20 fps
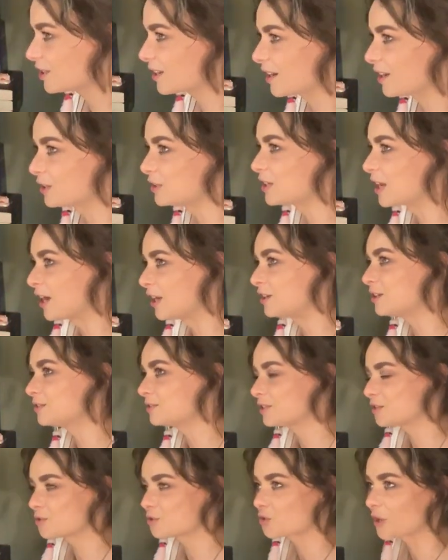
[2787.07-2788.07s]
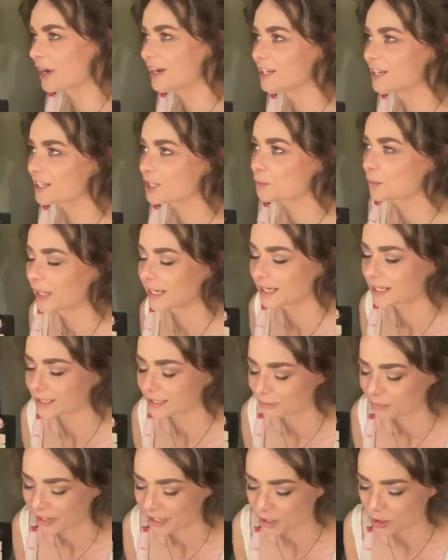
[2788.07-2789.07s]
I'll try to explain
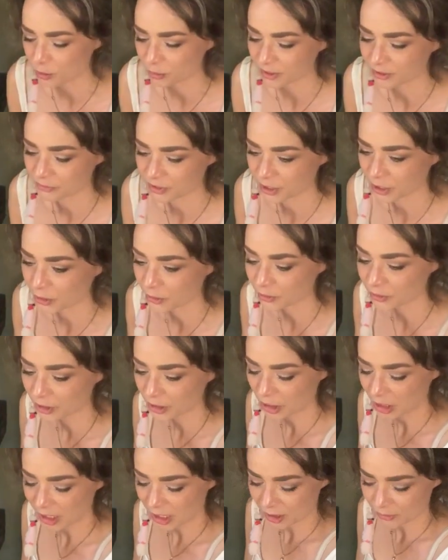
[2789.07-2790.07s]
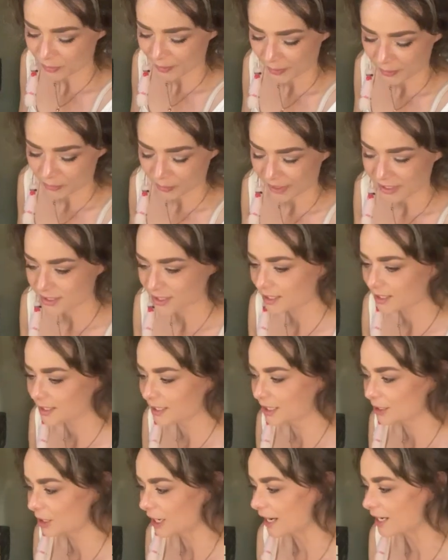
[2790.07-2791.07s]
it in my newbie video, but
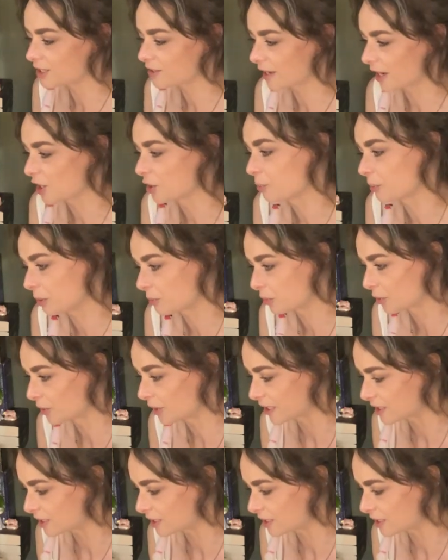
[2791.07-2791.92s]
basically I scared people